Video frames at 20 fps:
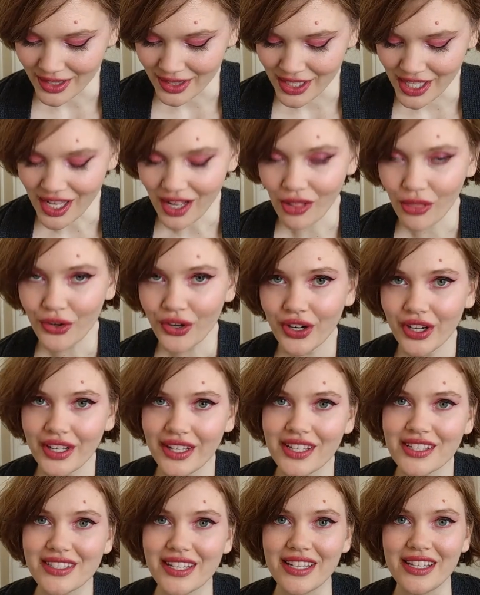The other
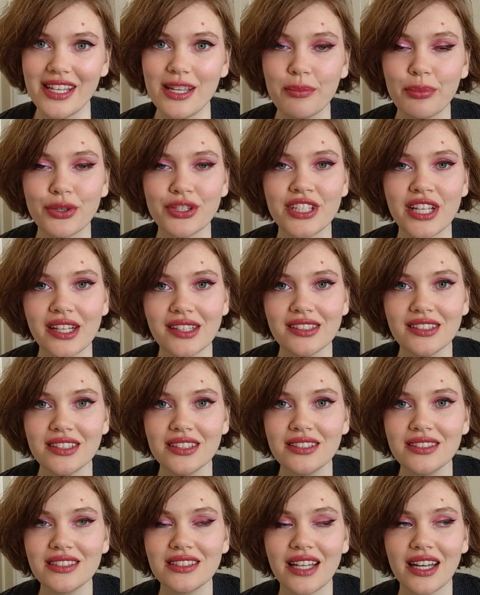is a heat
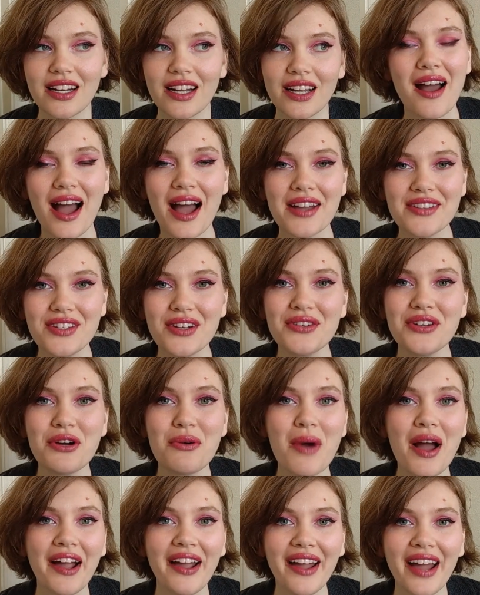protectant, and I don't
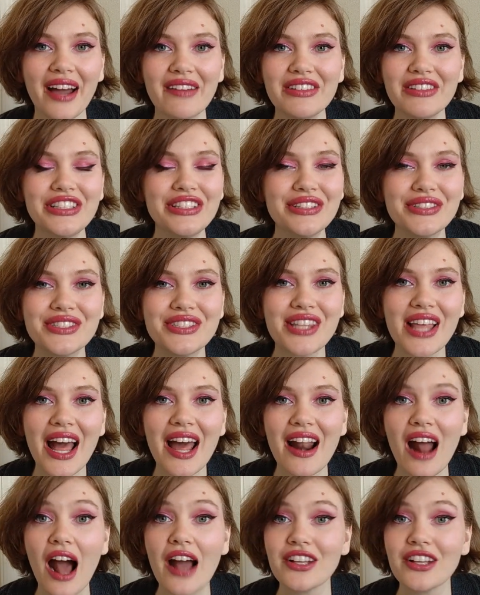know why I haven't used that.